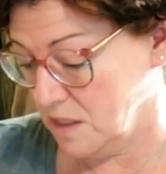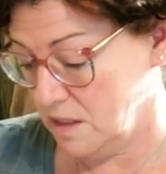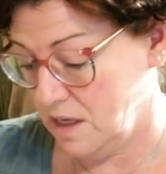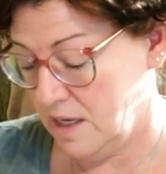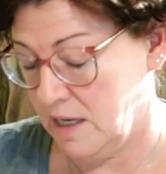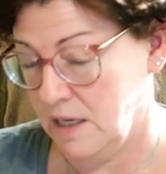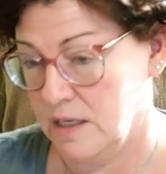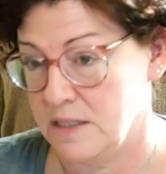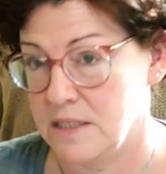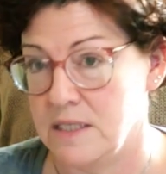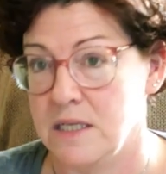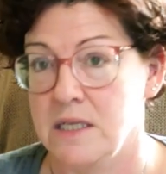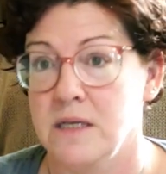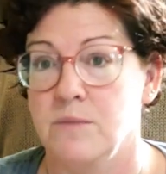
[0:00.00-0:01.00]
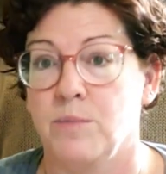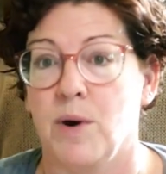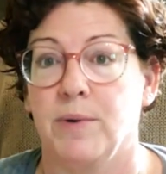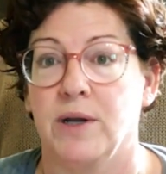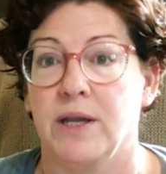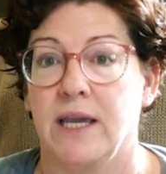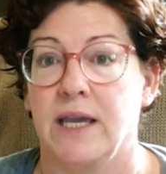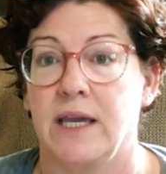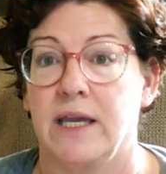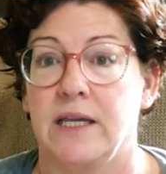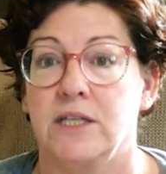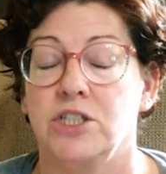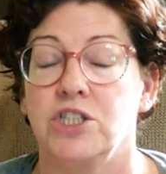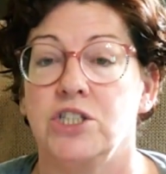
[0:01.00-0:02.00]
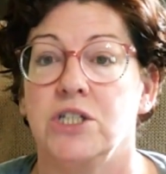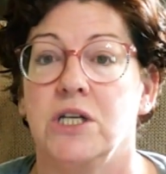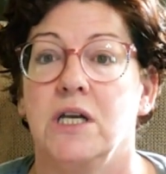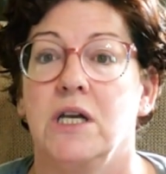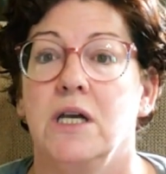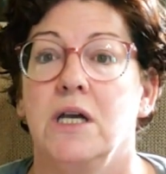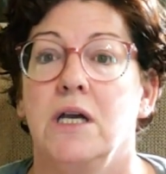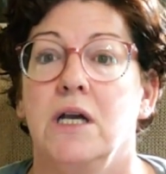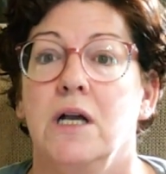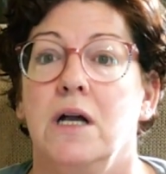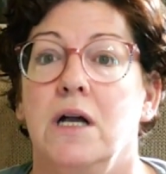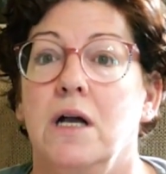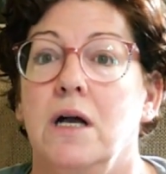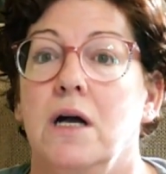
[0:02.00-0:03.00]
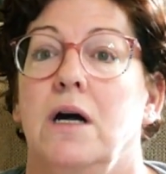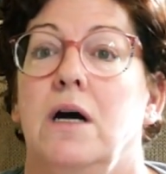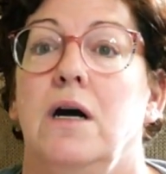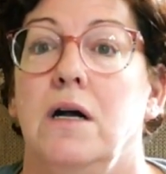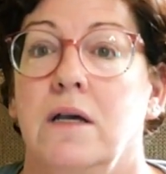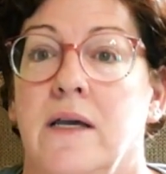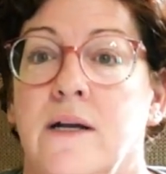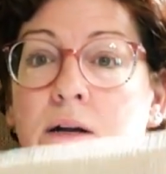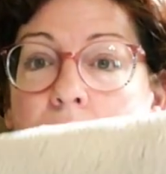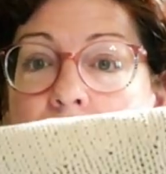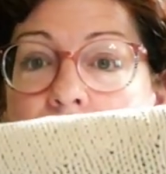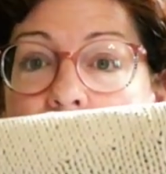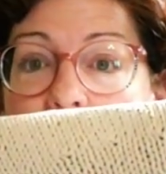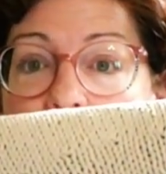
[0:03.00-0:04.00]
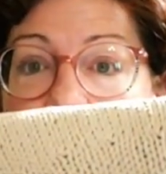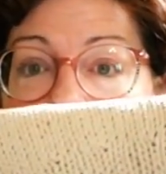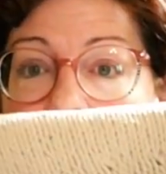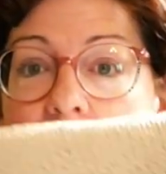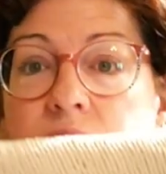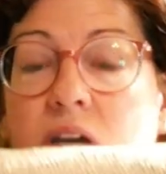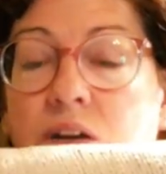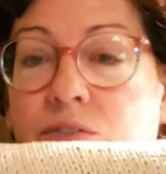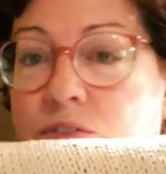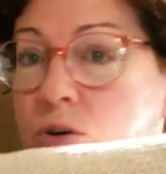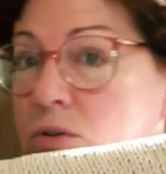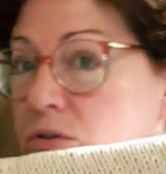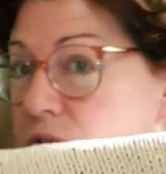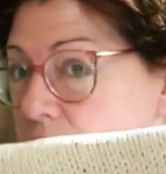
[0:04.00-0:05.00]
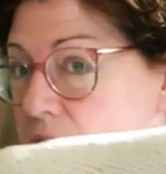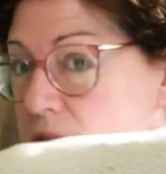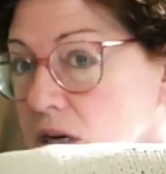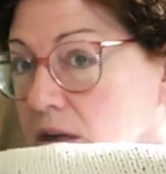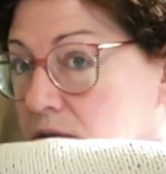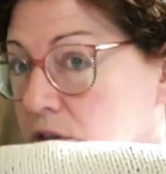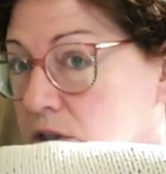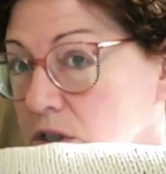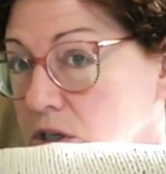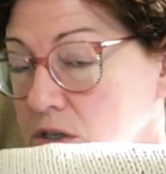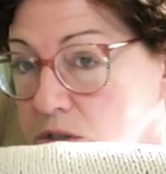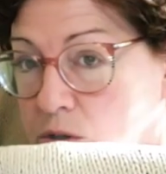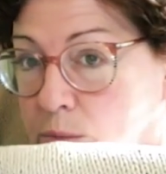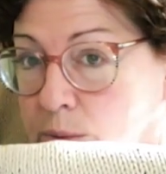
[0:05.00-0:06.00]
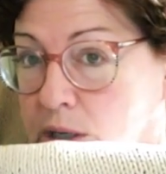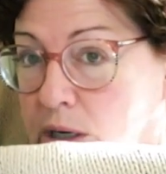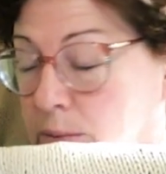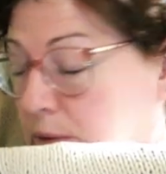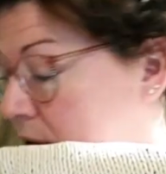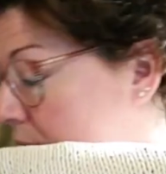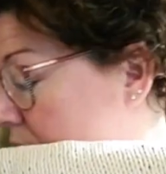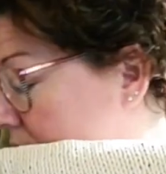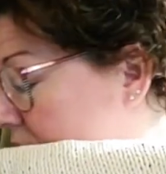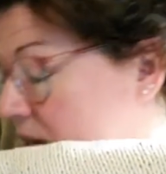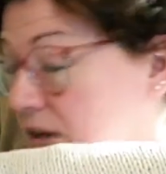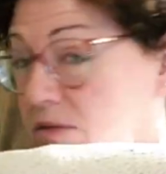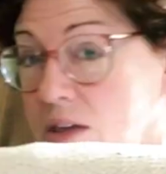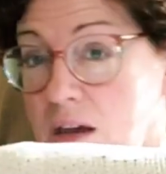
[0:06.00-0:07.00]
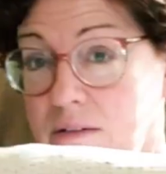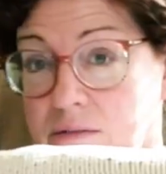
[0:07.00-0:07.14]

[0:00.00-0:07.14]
and proper gauge and all of those things. I've got a few other things that I learned also, but I'm going to save that